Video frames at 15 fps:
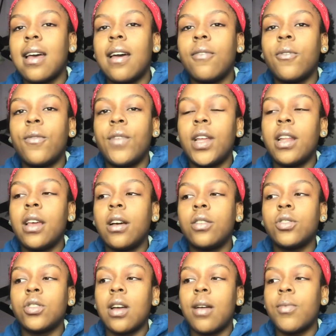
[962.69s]
I have a
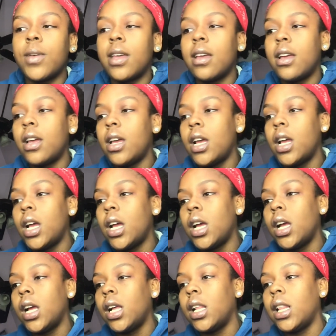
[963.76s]
video
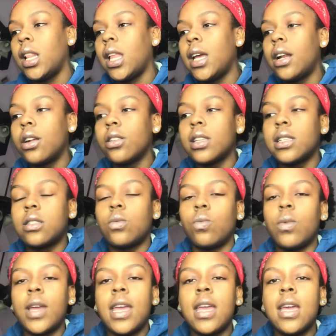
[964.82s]
dropping later this
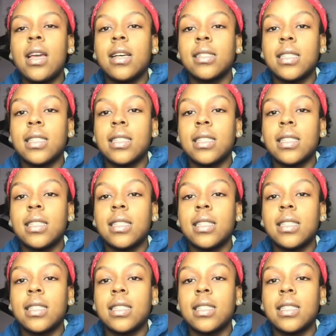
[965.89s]
week,